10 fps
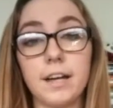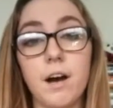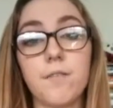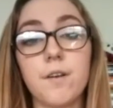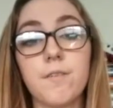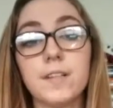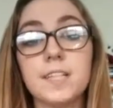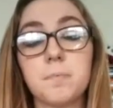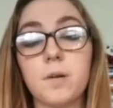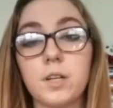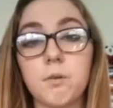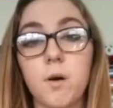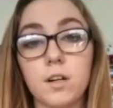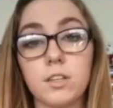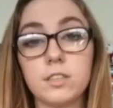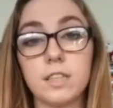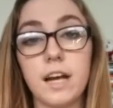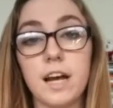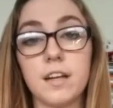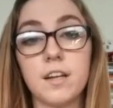Now, if you've read this book, you will
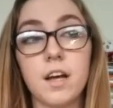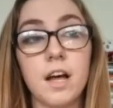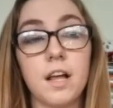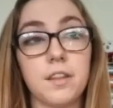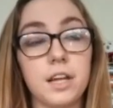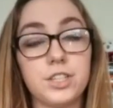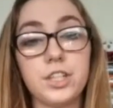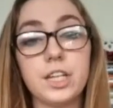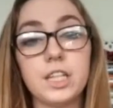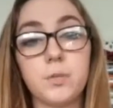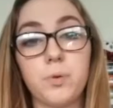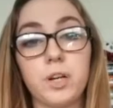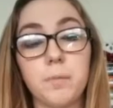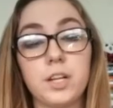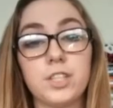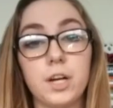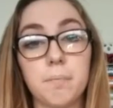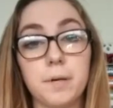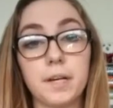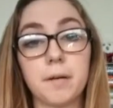understand that she is pretty much a
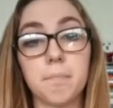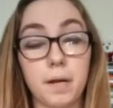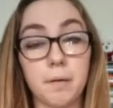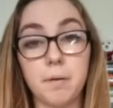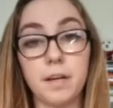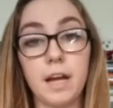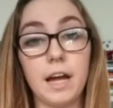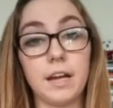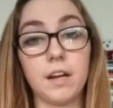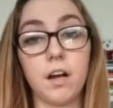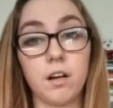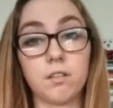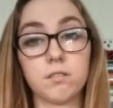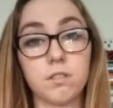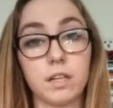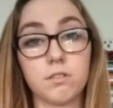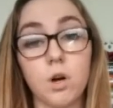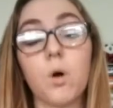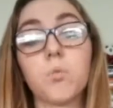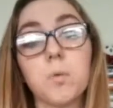big baby and a like
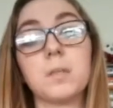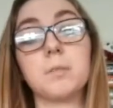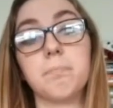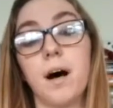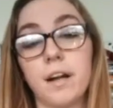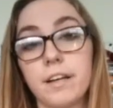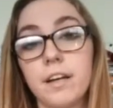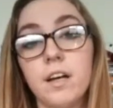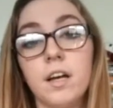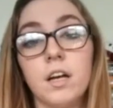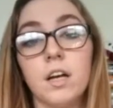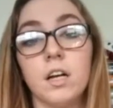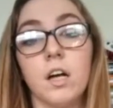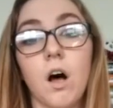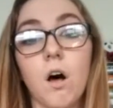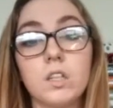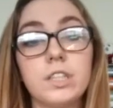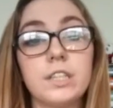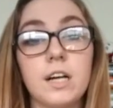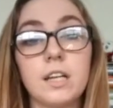grown woman's body. All
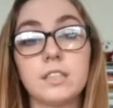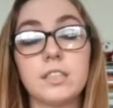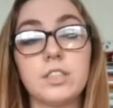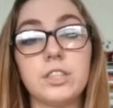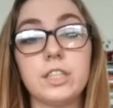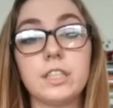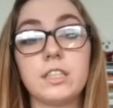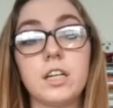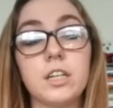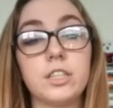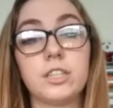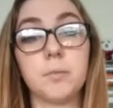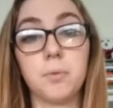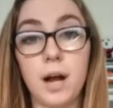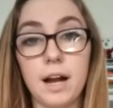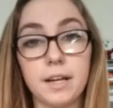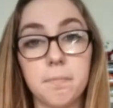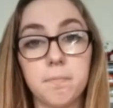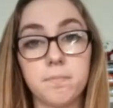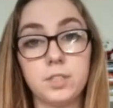she does is she's a
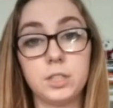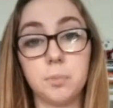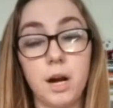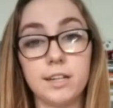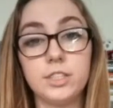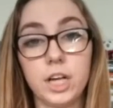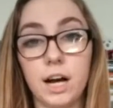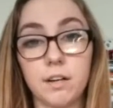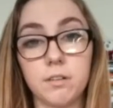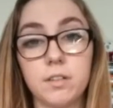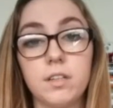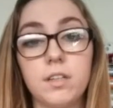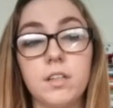bratty child.